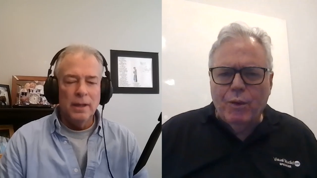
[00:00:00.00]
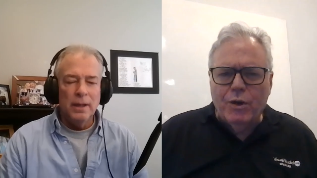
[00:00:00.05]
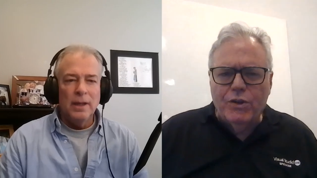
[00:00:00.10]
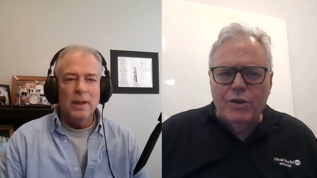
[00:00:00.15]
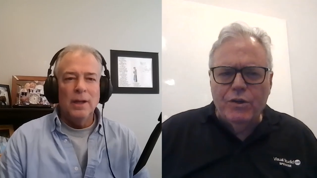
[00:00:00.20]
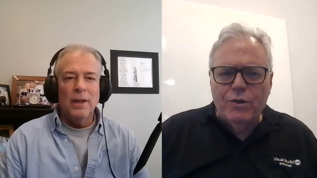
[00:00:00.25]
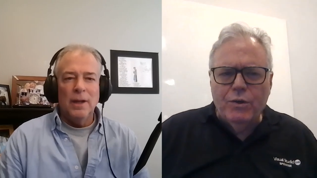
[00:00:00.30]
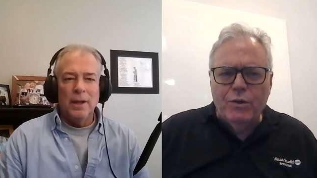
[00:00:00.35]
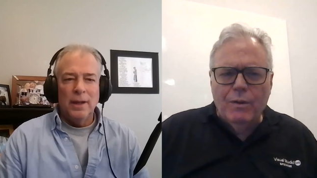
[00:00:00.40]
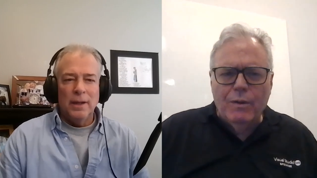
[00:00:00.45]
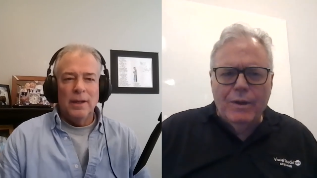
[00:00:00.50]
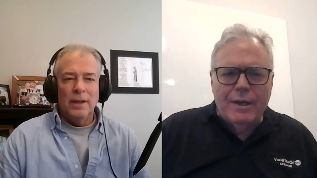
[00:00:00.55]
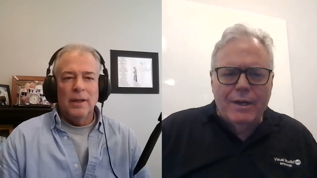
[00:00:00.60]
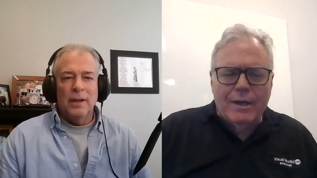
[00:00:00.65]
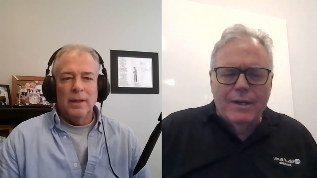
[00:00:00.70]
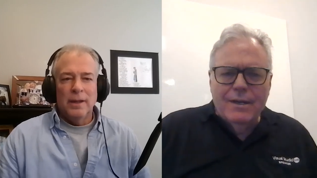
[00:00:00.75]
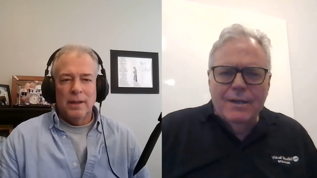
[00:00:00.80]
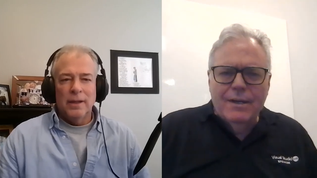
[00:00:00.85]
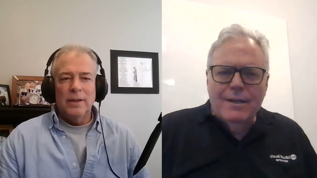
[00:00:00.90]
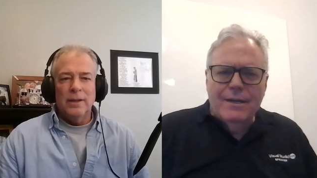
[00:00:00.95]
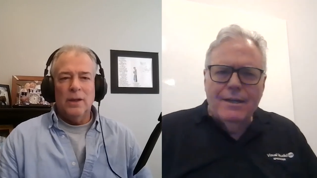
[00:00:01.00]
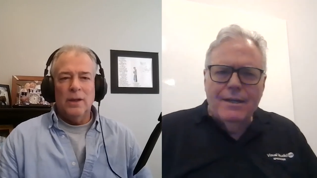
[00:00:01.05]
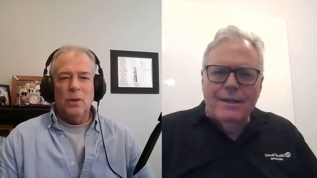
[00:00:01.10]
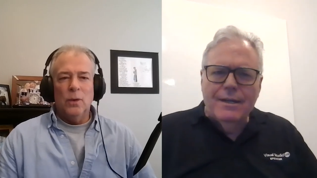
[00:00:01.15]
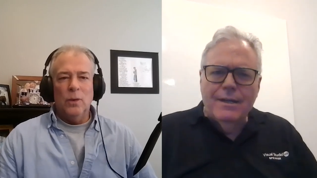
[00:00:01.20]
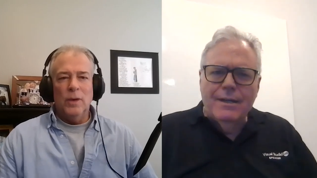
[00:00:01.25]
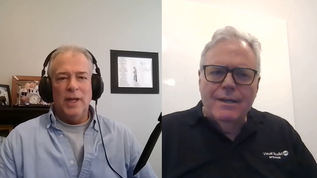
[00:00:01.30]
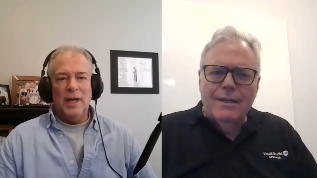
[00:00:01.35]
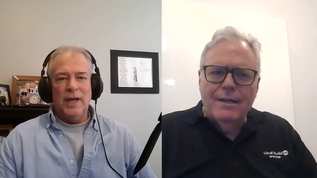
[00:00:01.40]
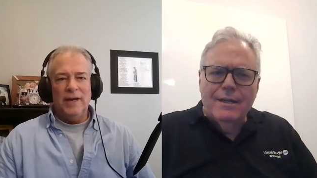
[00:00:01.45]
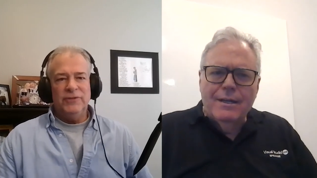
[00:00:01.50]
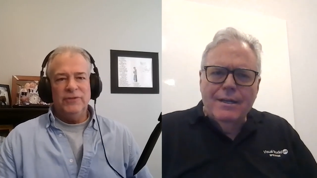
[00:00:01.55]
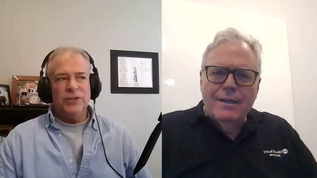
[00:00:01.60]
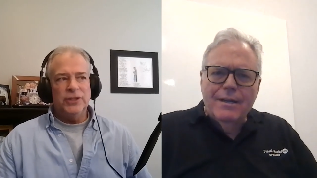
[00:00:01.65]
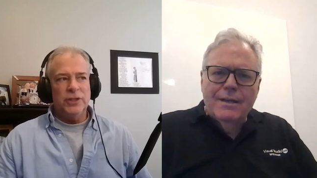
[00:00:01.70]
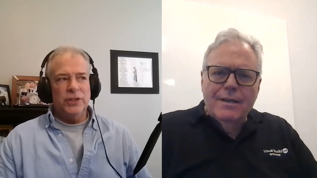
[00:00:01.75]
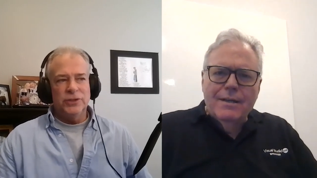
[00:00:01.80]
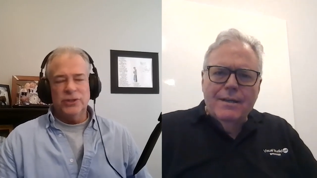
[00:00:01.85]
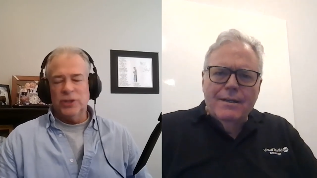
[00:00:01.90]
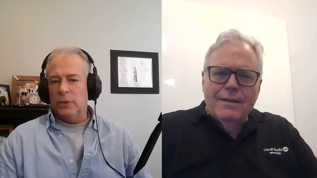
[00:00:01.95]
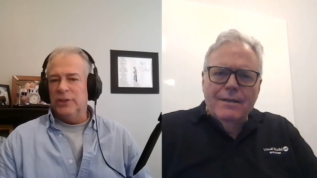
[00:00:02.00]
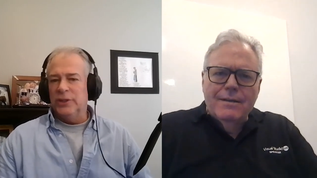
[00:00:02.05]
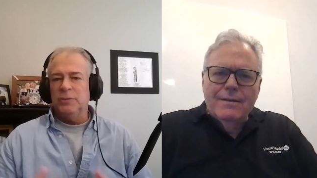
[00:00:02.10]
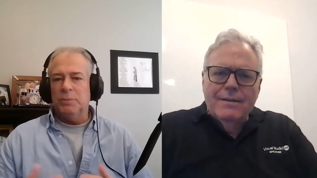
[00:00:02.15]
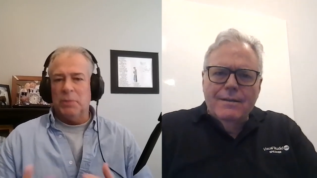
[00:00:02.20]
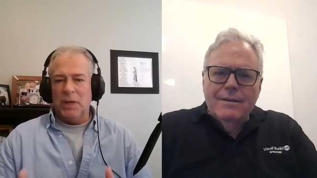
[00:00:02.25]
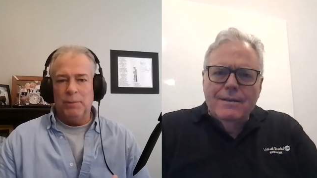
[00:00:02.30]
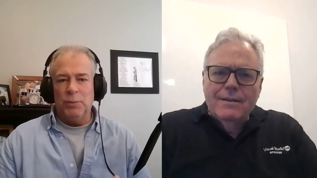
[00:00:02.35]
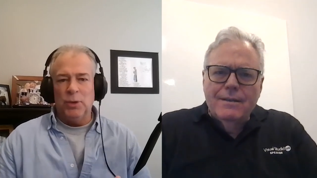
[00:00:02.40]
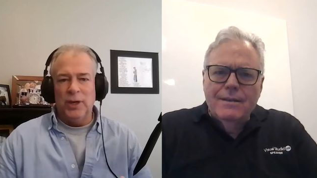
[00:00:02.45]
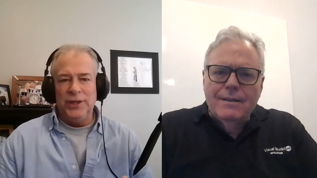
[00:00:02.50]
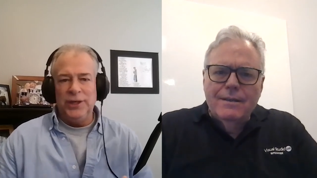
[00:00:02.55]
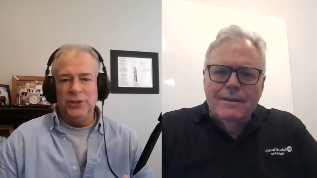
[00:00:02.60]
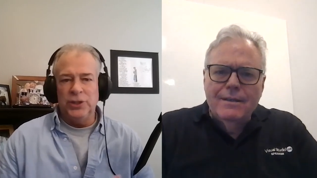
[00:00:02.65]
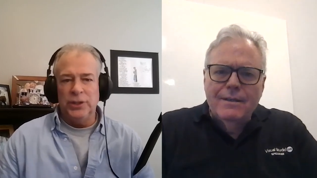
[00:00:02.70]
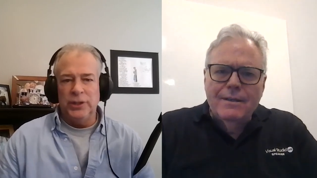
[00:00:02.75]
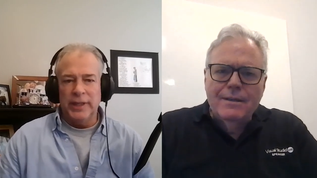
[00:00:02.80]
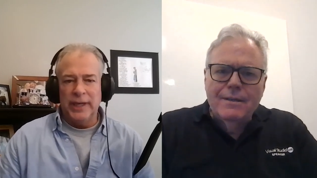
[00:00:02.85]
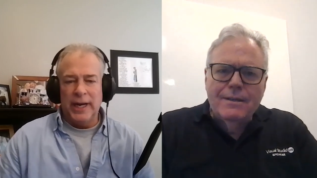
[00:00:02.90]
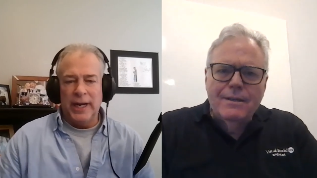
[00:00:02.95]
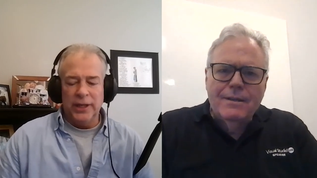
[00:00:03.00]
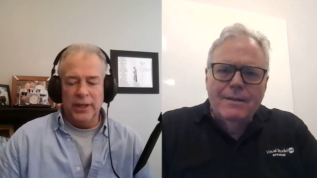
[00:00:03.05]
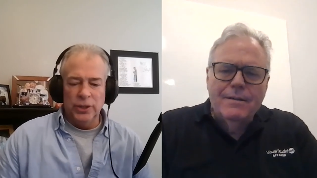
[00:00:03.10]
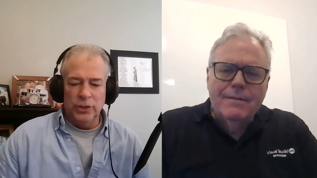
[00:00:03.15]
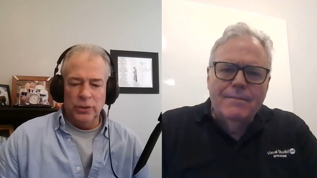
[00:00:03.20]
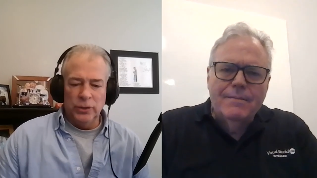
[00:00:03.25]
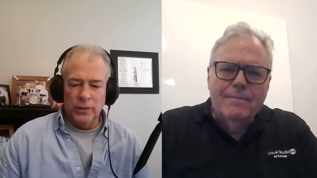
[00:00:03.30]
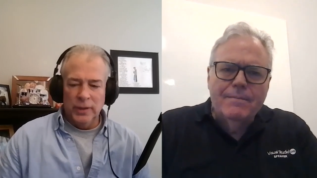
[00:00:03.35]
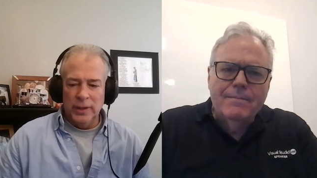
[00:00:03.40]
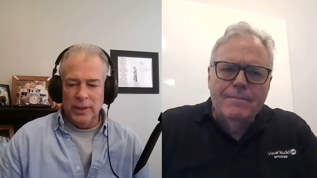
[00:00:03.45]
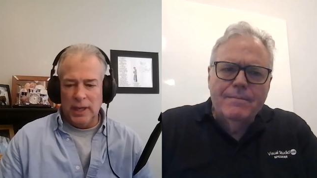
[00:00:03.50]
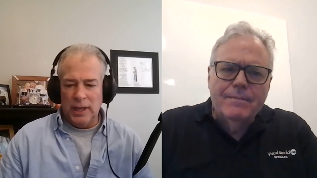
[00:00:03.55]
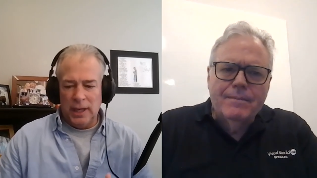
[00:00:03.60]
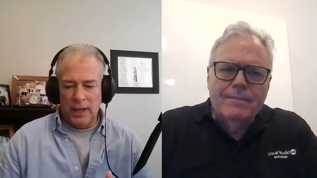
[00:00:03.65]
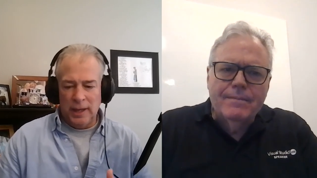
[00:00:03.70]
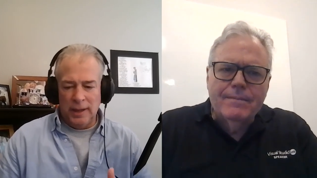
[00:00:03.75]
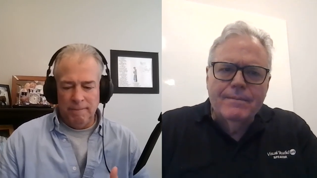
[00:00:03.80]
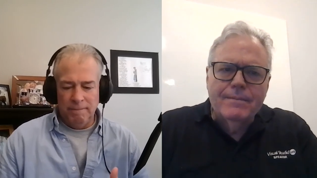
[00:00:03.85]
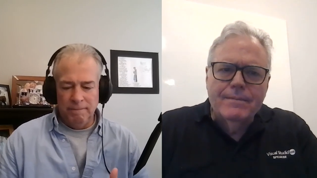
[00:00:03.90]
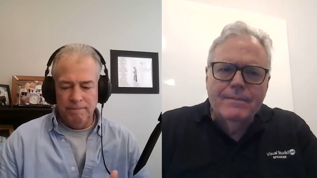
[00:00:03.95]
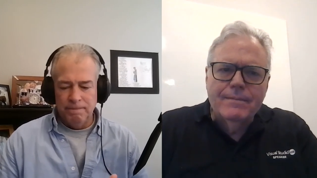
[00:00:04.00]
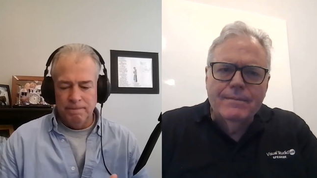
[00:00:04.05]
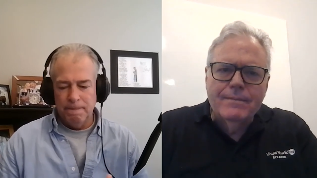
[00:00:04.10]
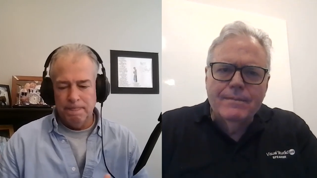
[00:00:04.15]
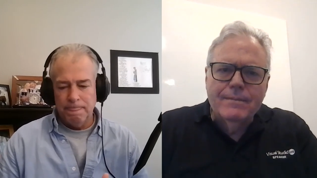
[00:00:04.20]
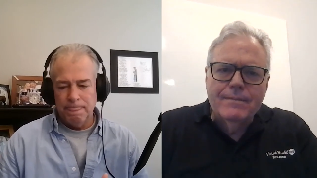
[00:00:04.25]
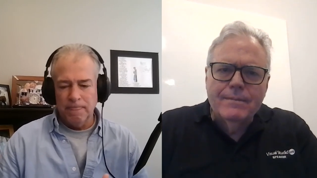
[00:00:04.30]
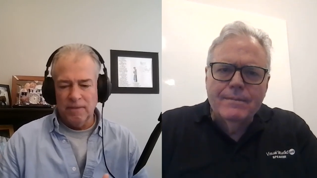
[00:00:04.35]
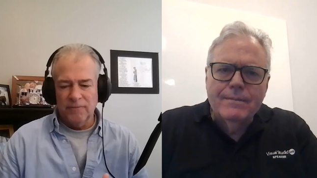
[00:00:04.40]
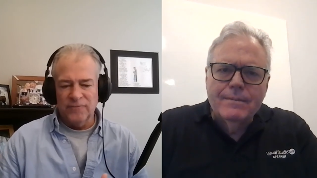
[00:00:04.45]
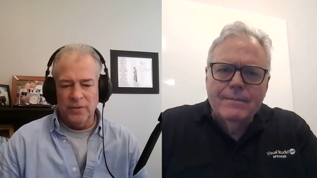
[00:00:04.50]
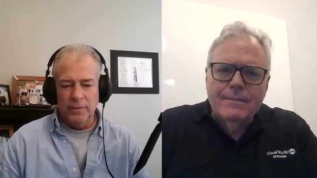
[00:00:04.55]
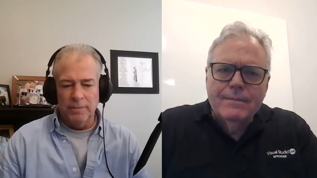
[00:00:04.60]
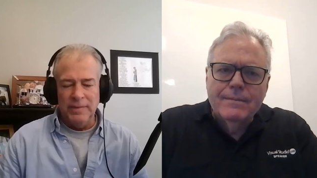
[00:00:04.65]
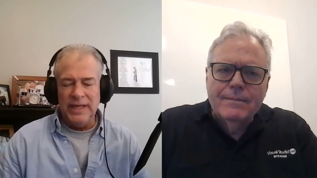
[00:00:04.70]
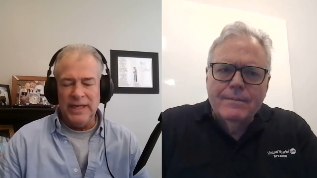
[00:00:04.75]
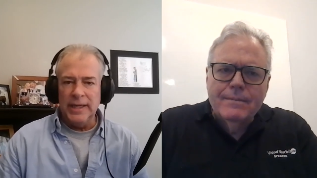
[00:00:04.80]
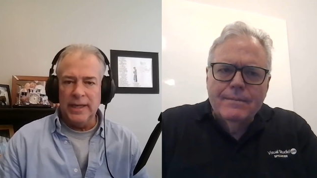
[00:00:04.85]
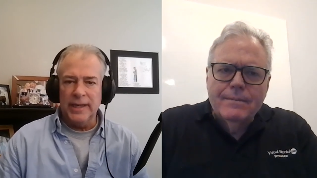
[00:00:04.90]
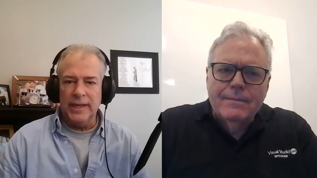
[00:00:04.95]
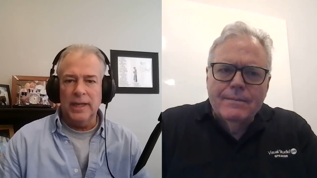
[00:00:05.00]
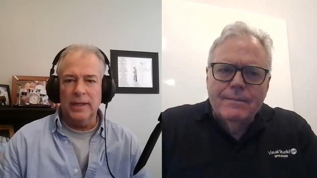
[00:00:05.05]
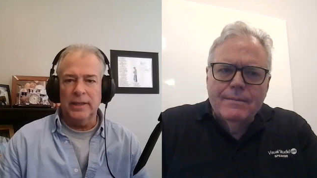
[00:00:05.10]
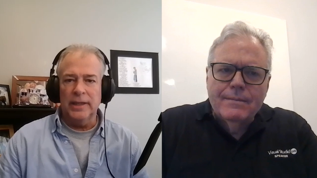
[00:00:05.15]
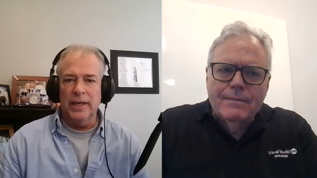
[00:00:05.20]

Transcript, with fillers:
Speaker 1: work to do, or what?
Speaker 2: Well, obviously, there's always preparation you got to do. Um, for me, I got